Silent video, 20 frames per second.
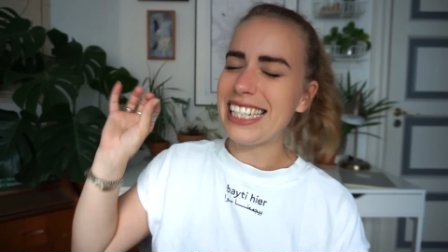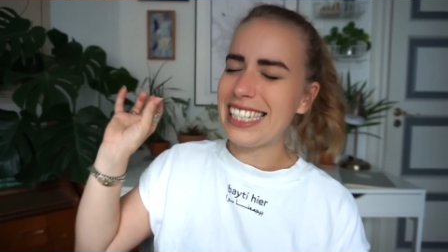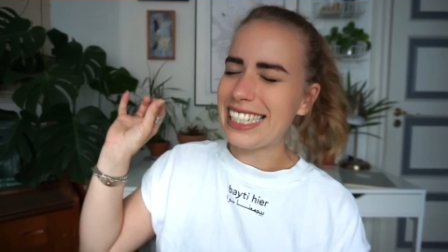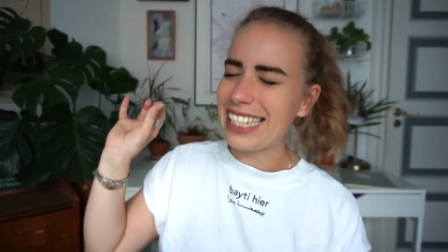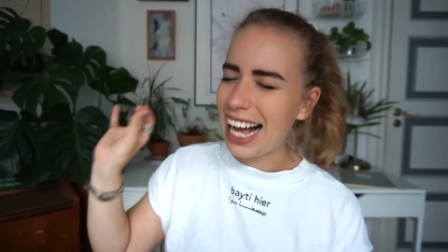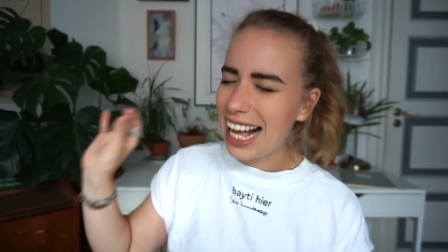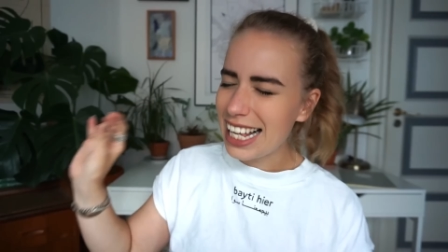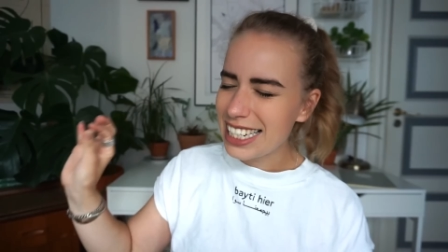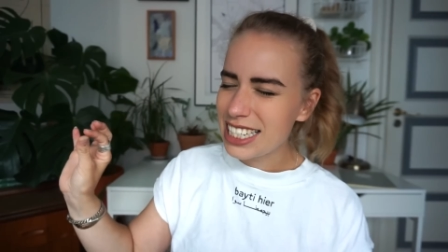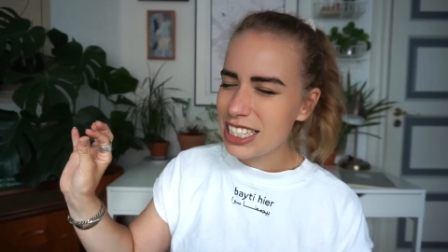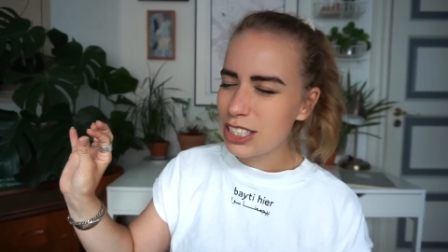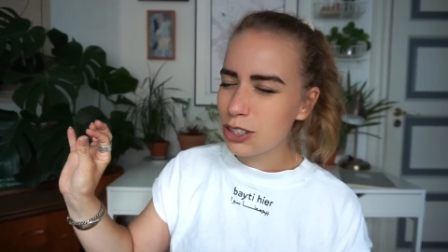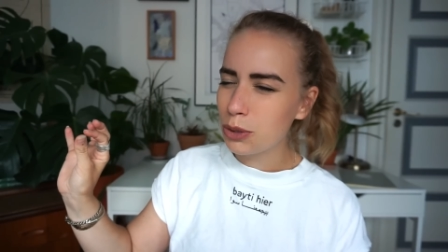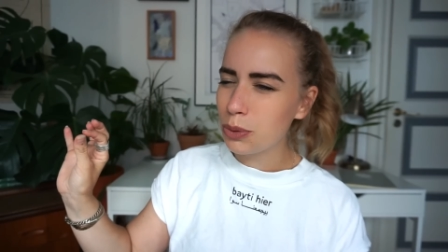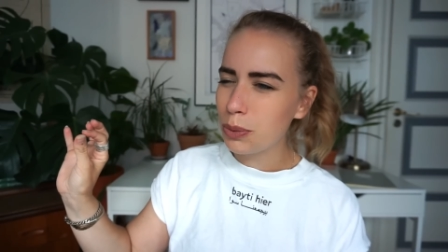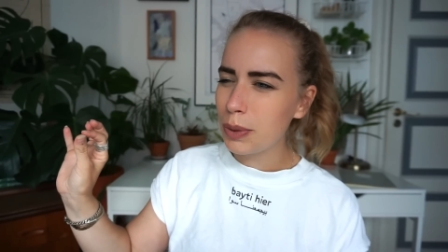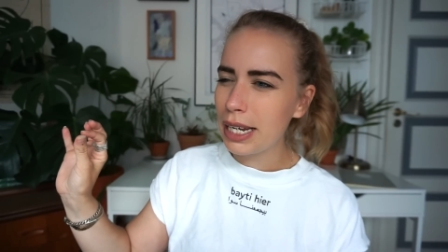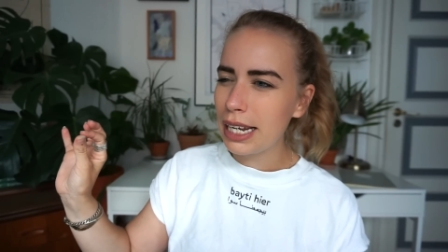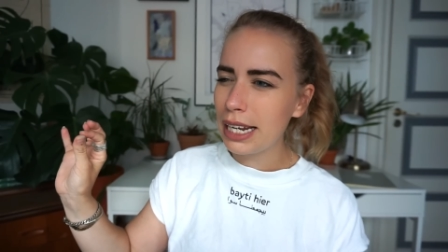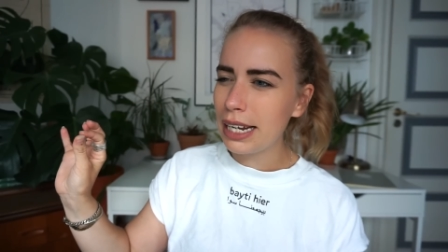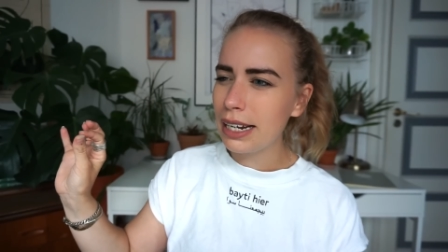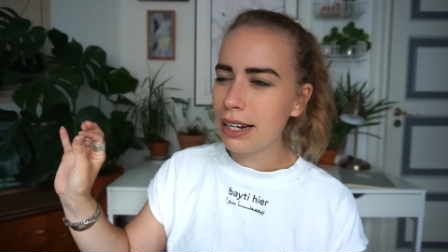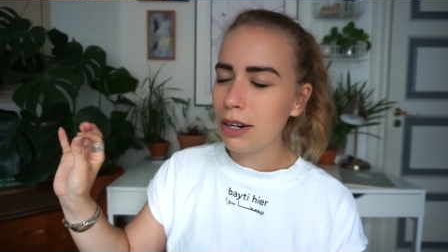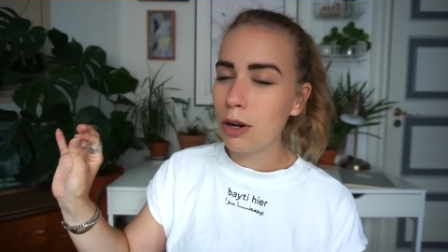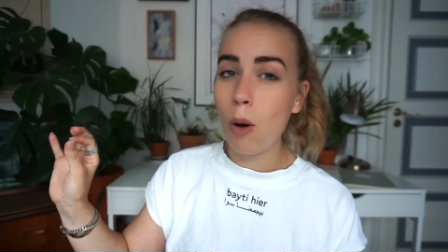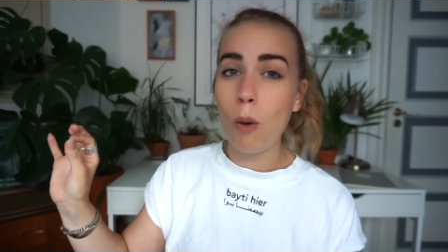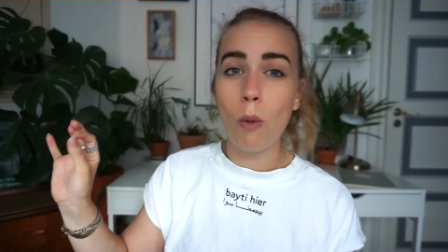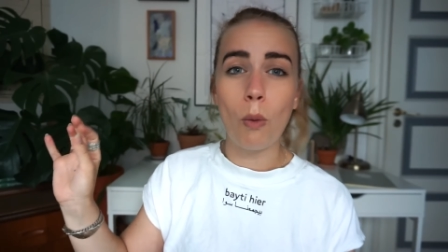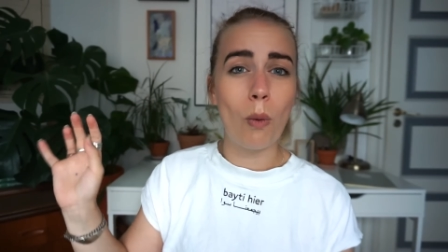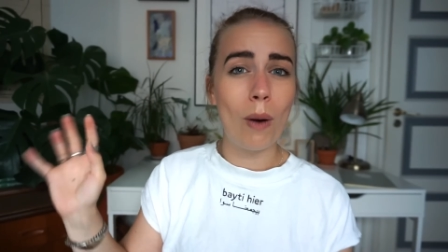yes, queen,
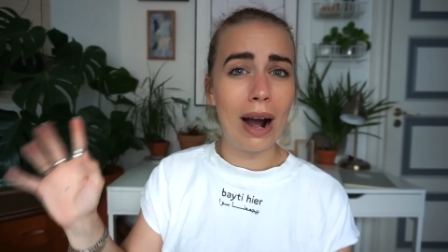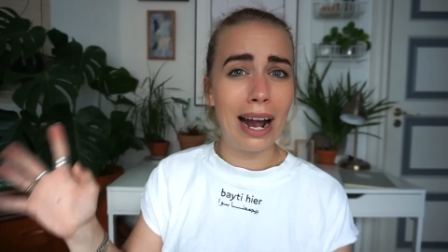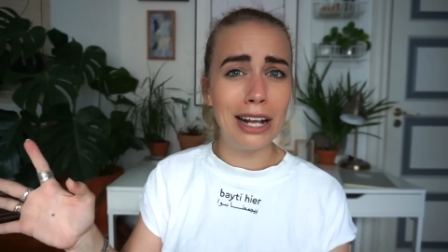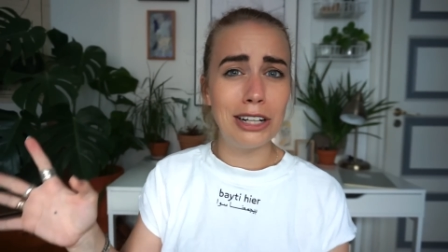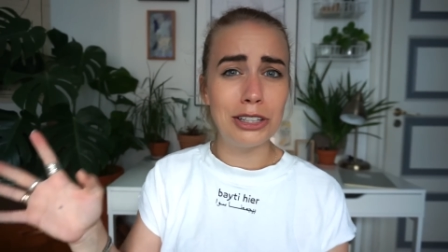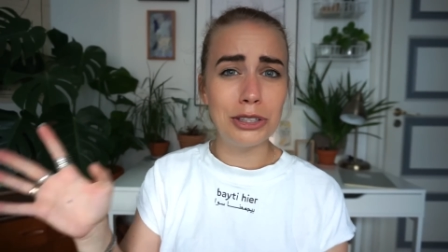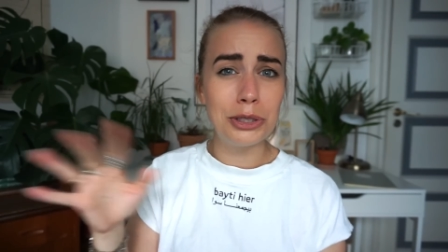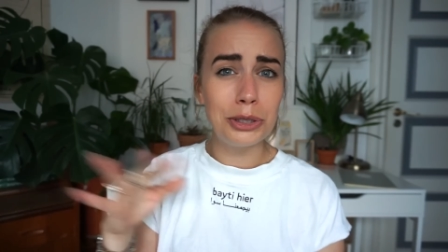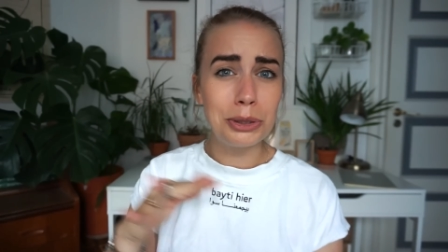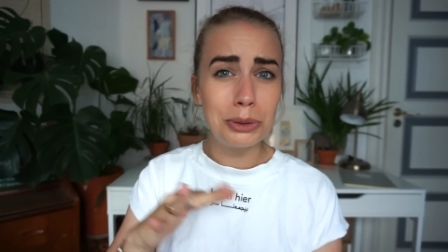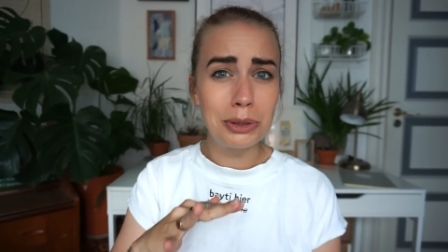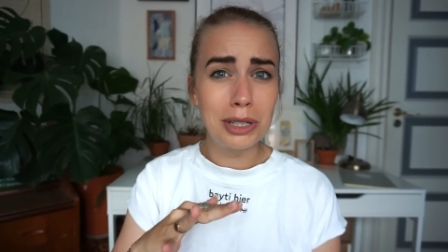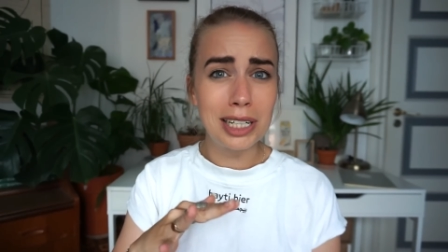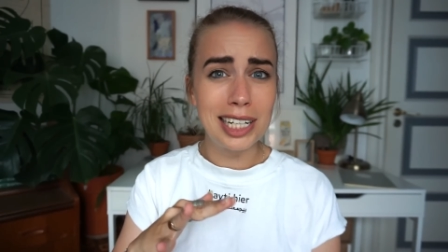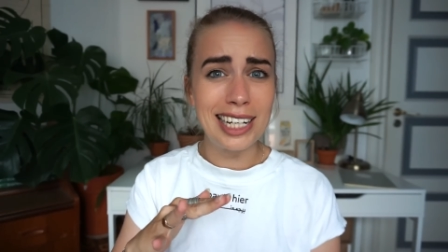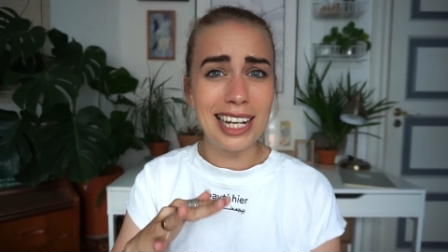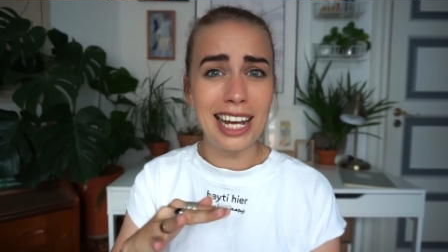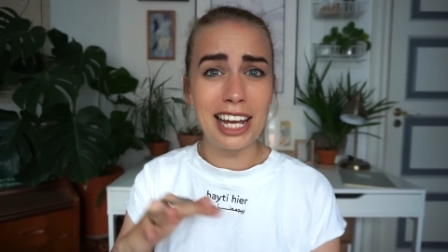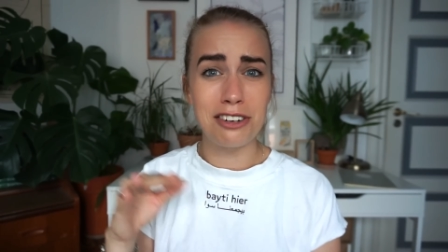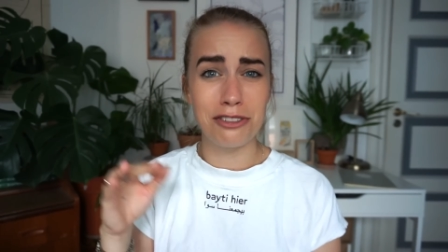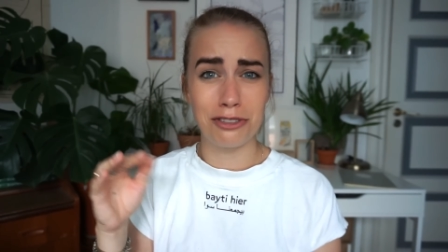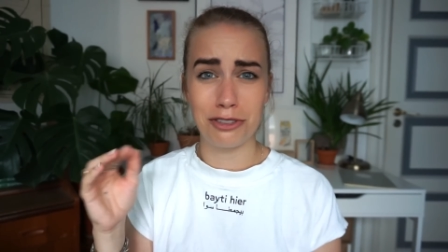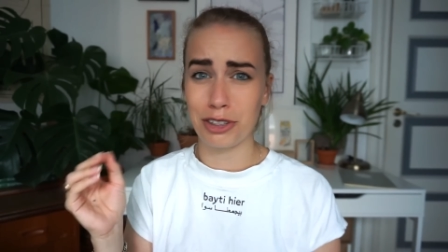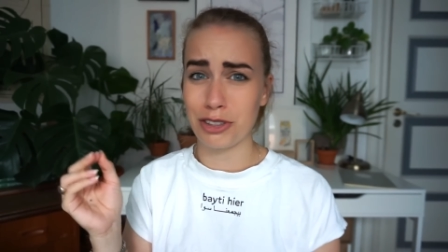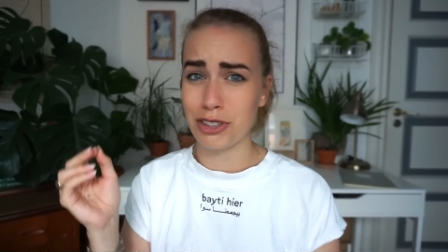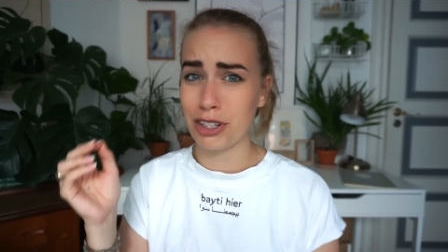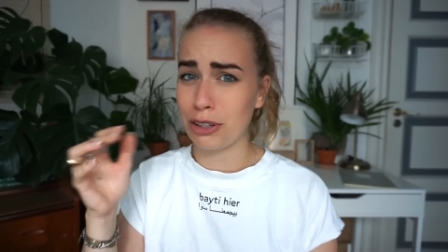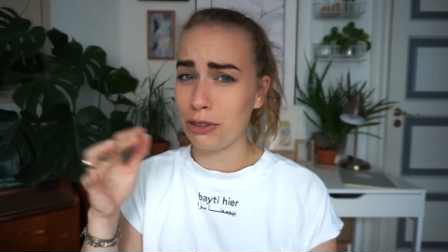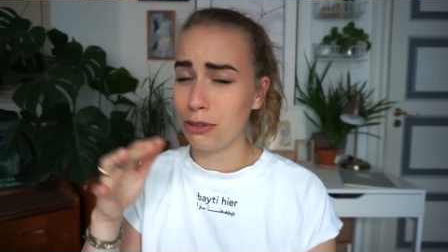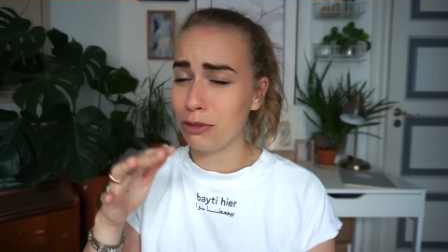while nuclear and
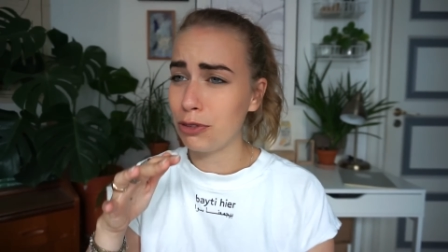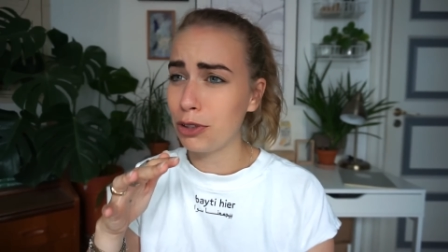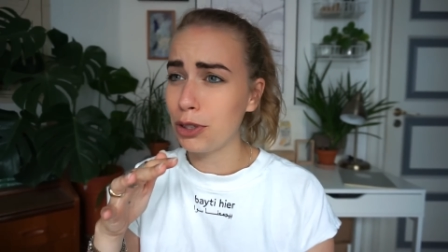fossil